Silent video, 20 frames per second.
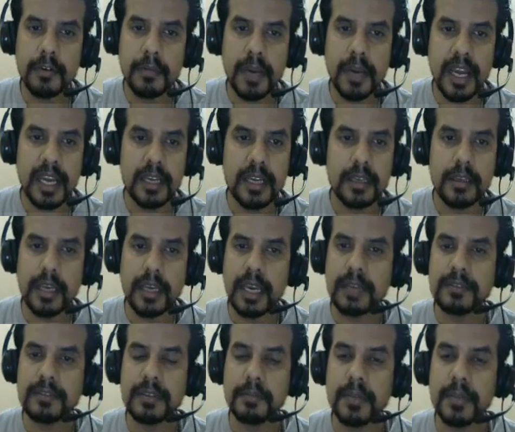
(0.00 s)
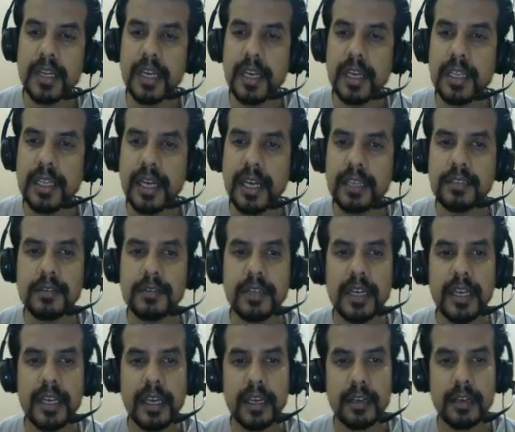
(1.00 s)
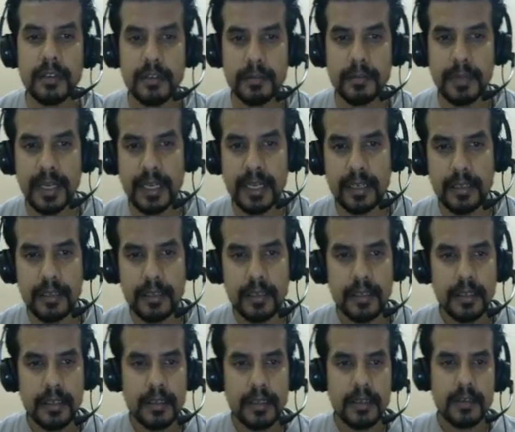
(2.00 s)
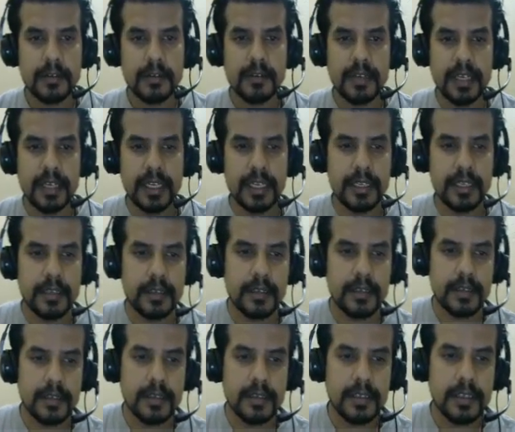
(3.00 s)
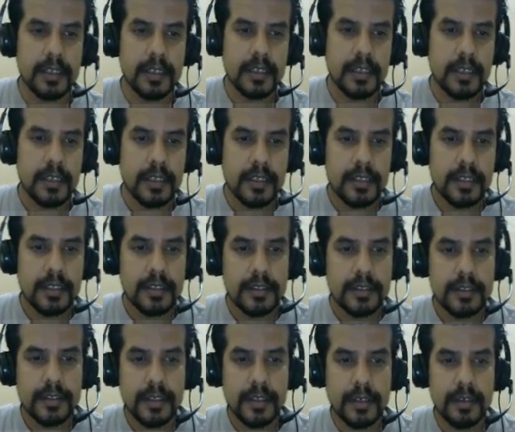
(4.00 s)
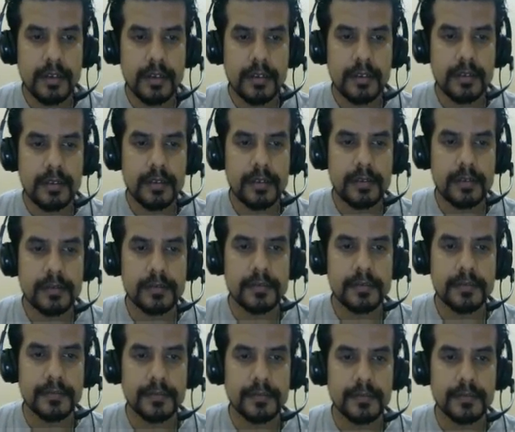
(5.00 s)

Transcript: you want to go back, I'll simply click that so that I can go back. Right. So